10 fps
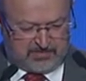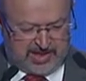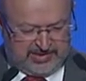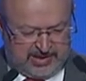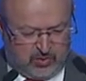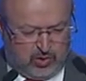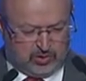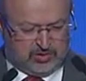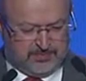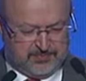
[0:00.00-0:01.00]
and I
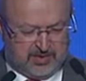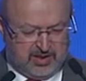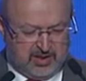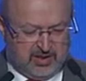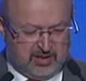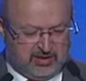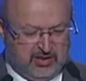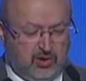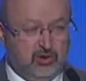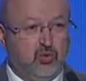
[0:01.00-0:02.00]
quote, the old